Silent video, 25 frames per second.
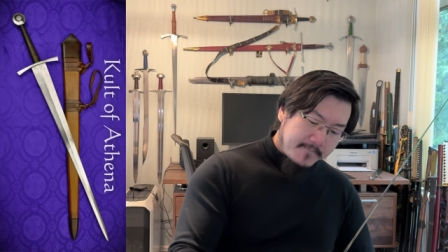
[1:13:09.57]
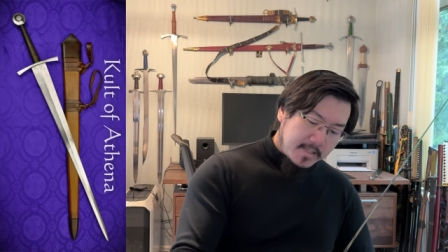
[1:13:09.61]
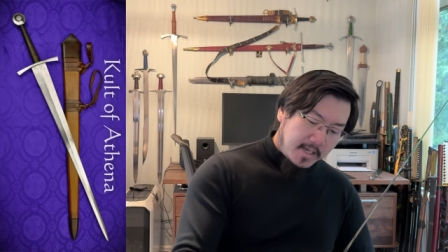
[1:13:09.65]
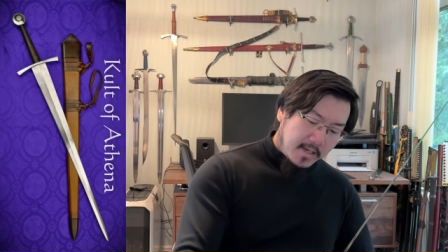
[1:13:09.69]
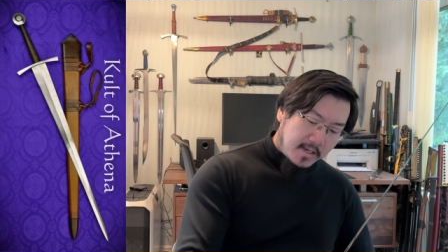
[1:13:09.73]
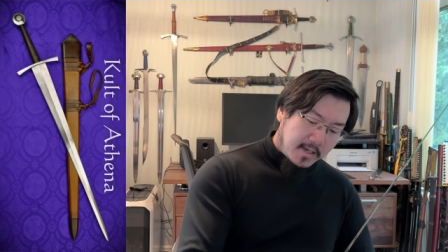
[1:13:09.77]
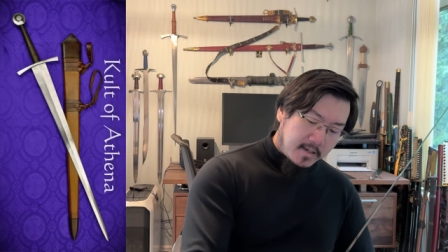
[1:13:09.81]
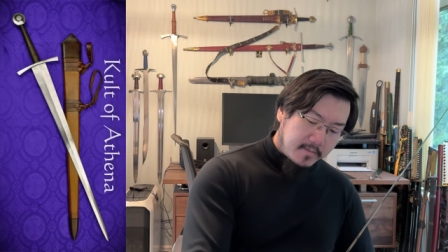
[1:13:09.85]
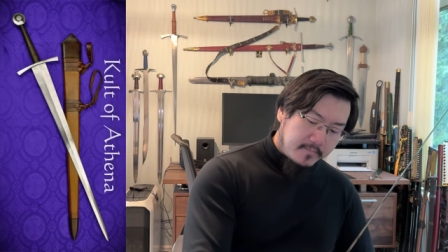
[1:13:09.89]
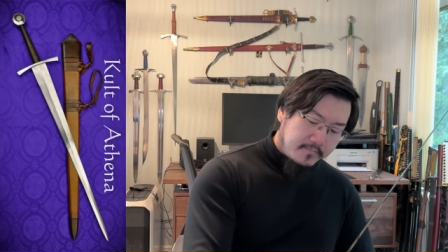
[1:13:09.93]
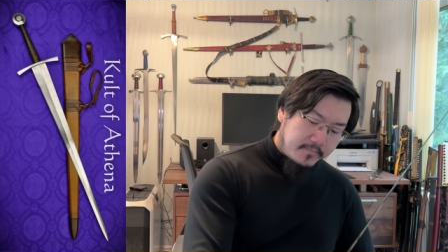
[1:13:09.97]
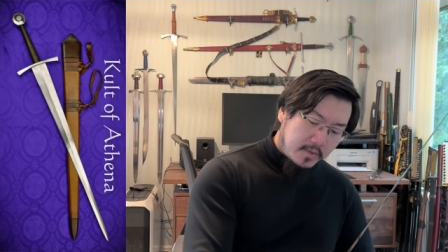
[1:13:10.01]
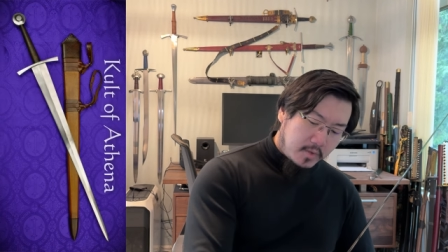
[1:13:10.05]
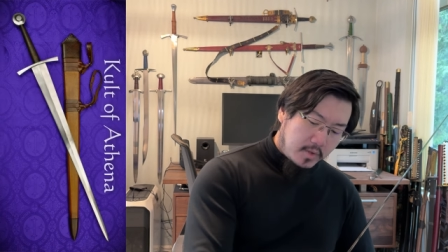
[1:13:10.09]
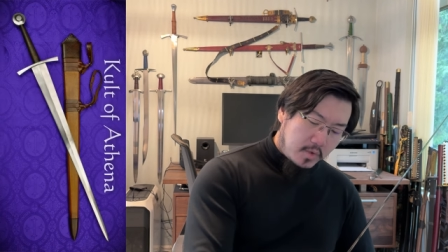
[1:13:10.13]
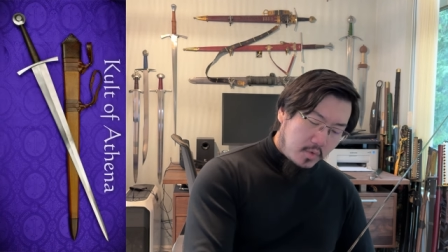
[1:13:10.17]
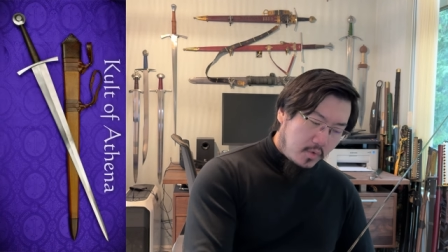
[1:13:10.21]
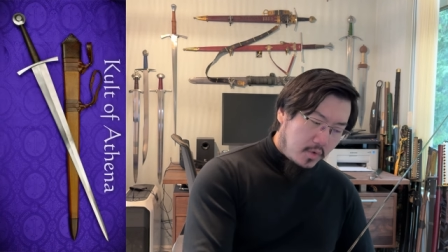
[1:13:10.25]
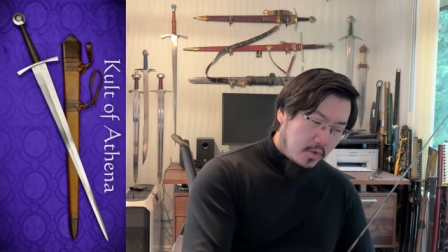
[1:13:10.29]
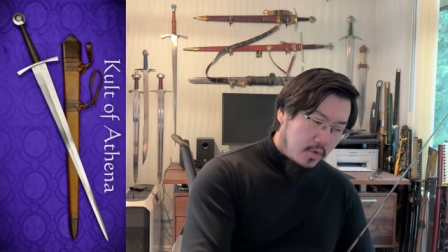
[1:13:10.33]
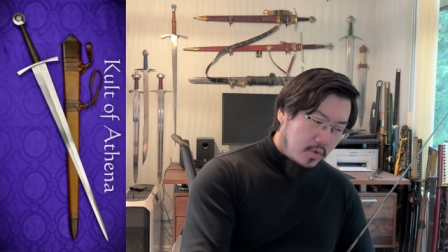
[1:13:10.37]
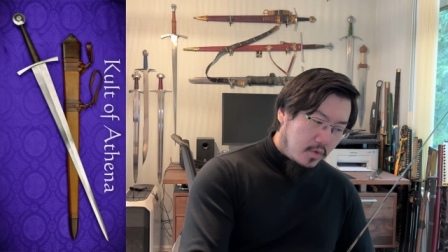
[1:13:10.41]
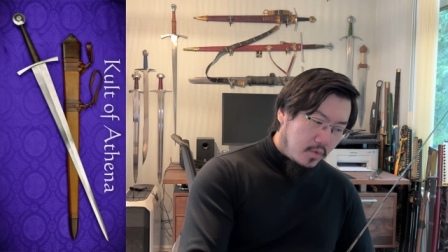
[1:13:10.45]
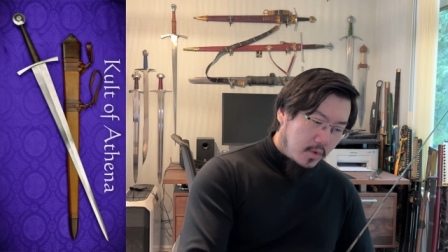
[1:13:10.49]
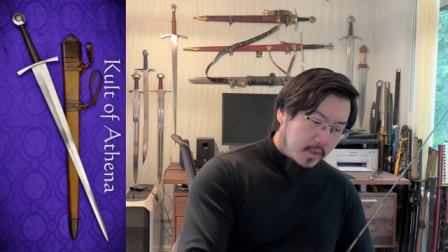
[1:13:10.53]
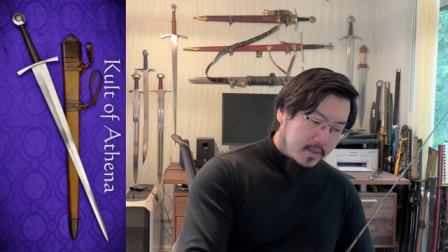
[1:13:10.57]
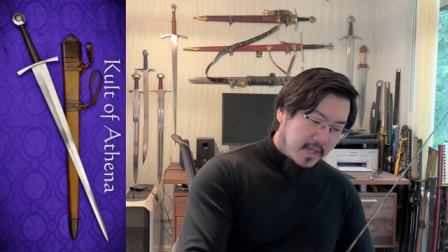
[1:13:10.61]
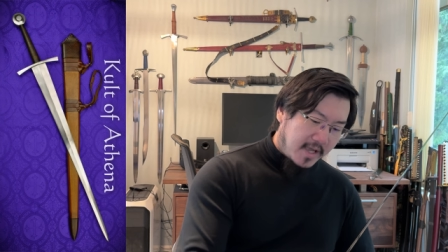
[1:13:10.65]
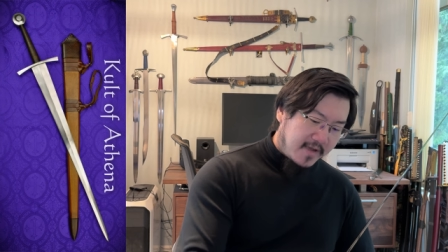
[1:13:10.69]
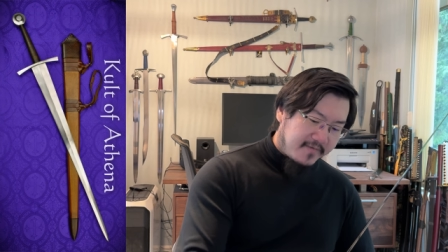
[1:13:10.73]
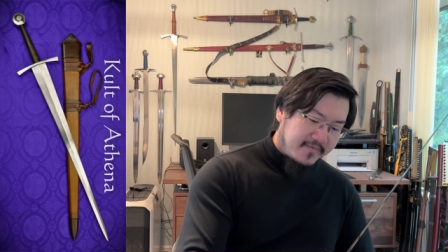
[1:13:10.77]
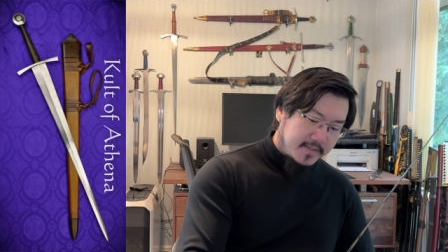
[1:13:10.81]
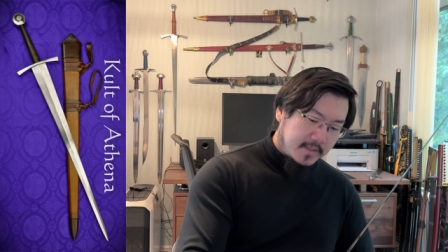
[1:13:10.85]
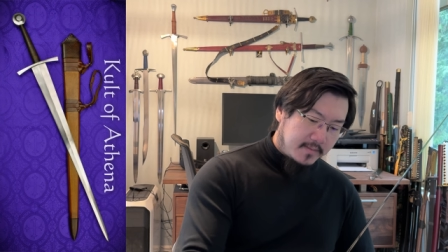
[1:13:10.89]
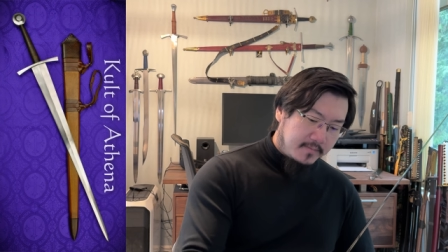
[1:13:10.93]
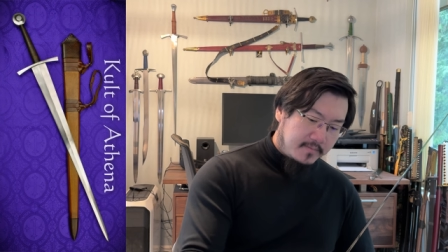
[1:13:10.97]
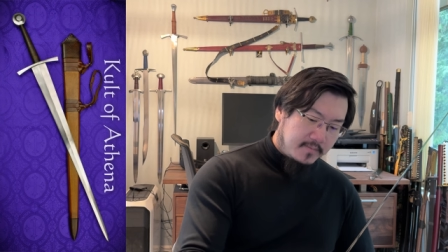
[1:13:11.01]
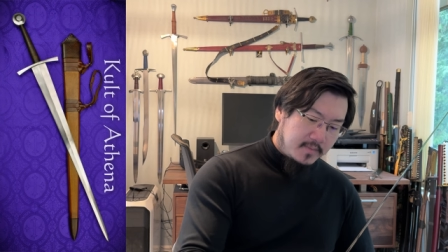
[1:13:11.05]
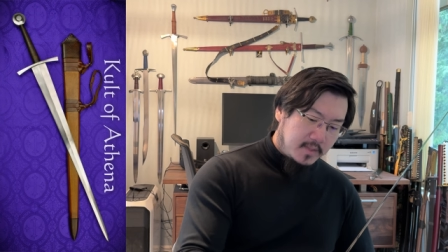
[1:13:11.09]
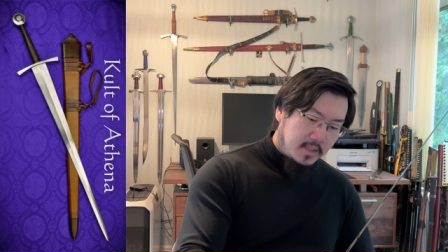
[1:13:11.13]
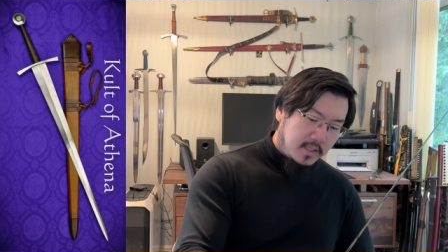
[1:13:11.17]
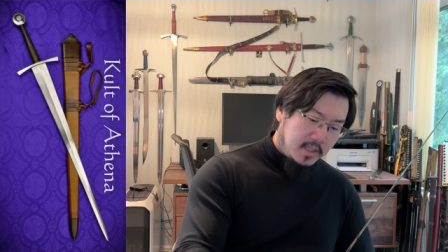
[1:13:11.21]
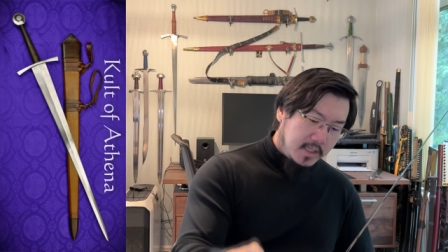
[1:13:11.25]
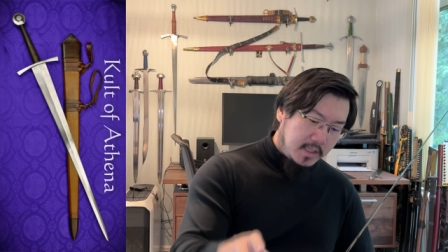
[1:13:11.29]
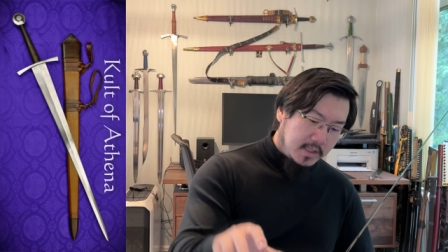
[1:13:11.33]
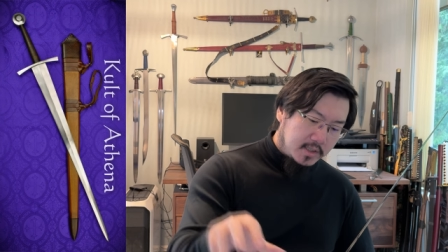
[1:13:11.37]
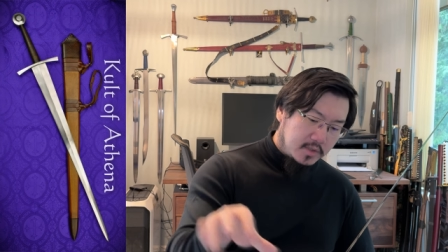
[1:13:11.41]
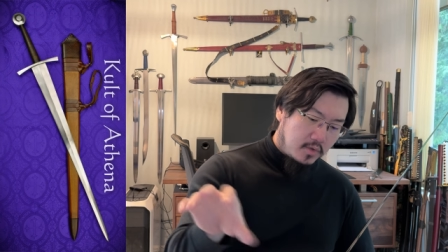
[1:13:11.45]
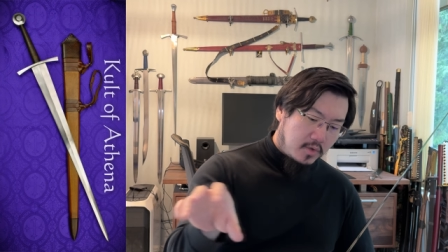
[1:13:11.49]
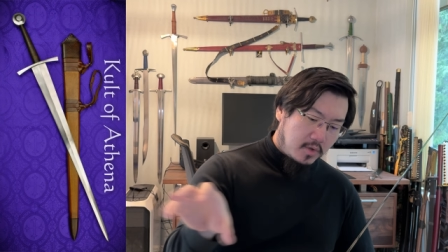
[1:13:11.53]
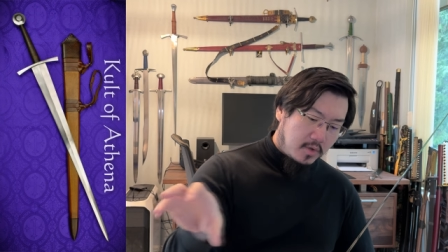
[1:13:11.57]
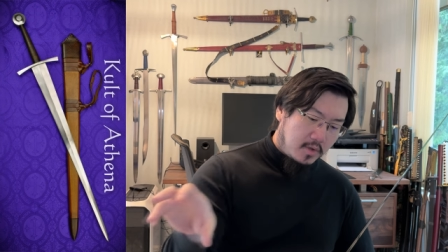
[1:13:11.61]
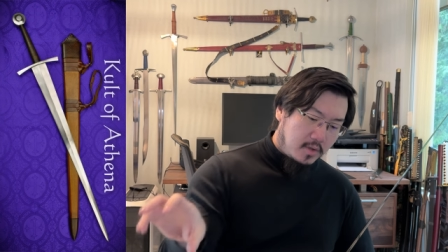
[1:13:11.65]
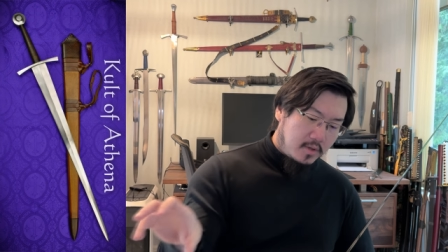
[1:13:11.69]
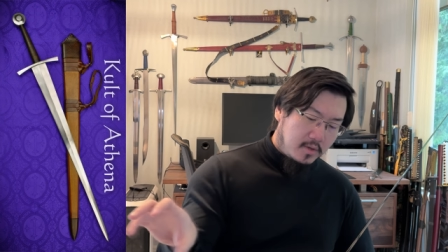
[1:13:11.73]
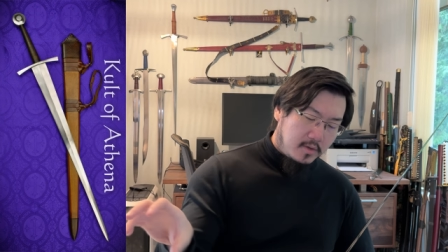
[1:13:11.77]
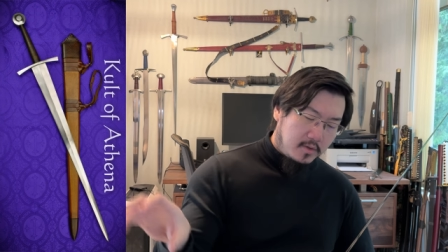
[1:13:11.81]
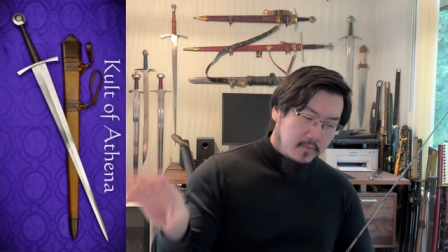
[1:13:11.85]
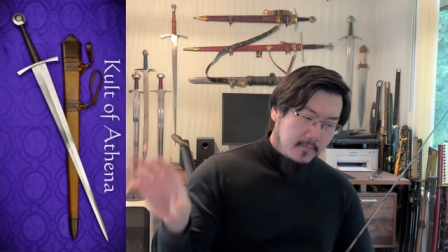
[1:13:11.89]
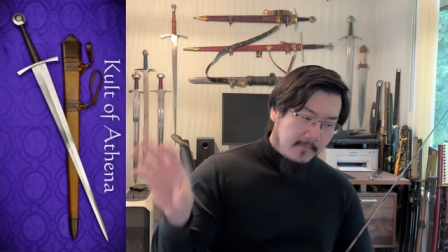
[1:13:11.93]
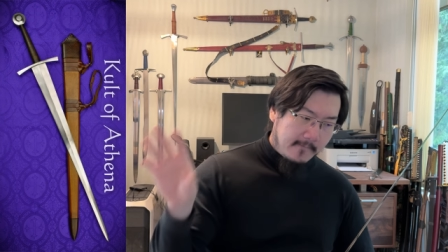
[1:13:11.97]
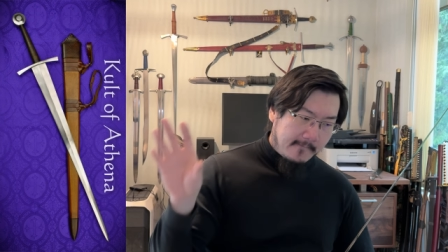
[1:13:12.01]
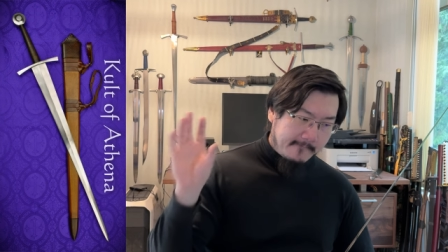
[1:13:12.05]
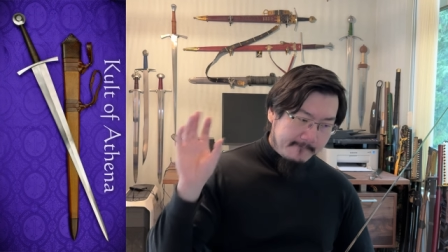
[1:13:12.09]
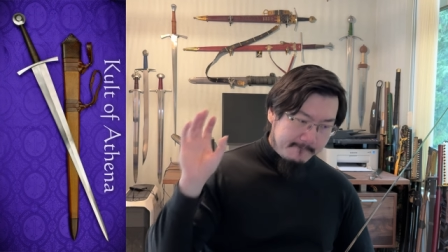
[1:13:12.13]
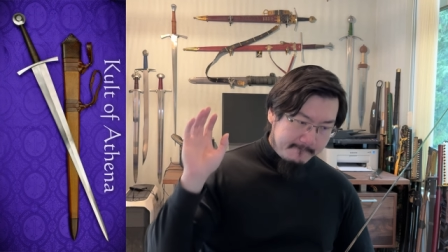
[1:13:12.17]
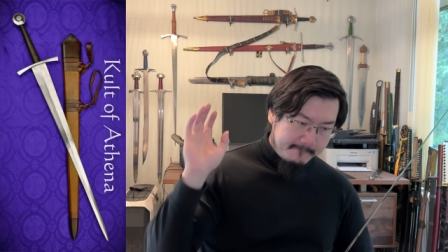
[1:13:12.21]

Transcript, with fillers: uh, you want to have some historical